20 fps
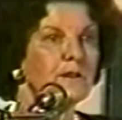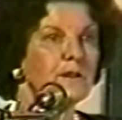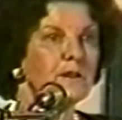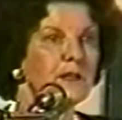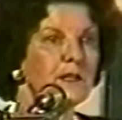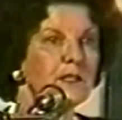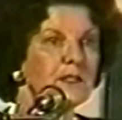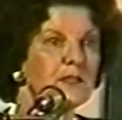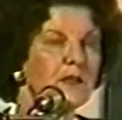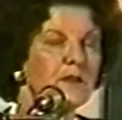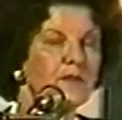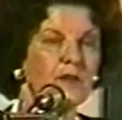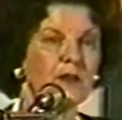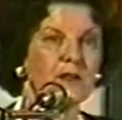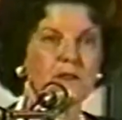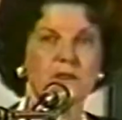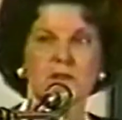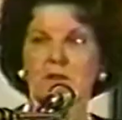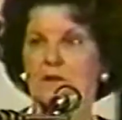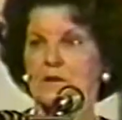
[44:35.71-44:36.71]
he's giving
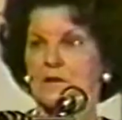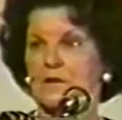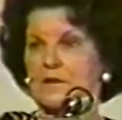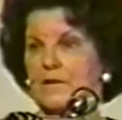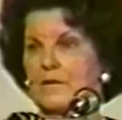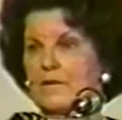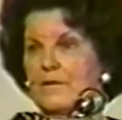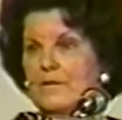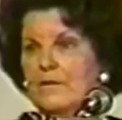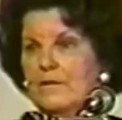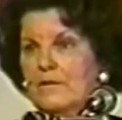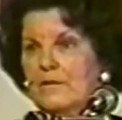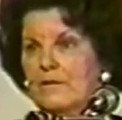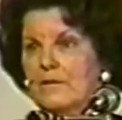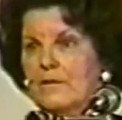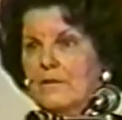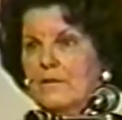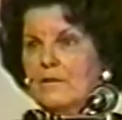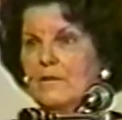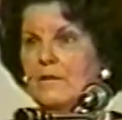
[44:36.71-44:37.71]
us.
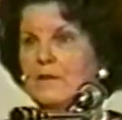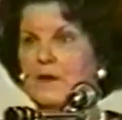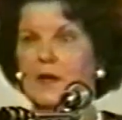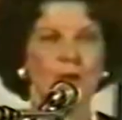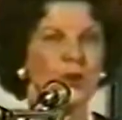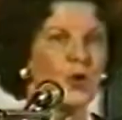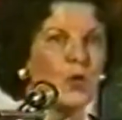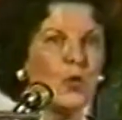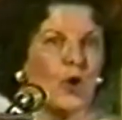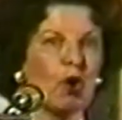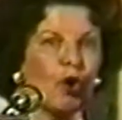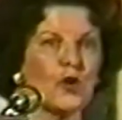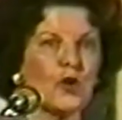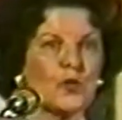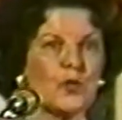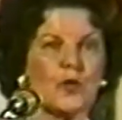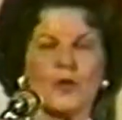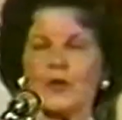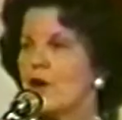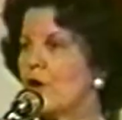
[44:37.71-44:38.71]
And the world
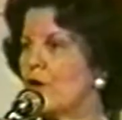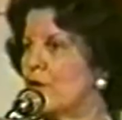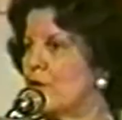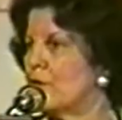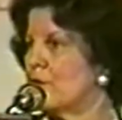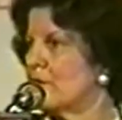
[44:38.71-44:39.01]
will know.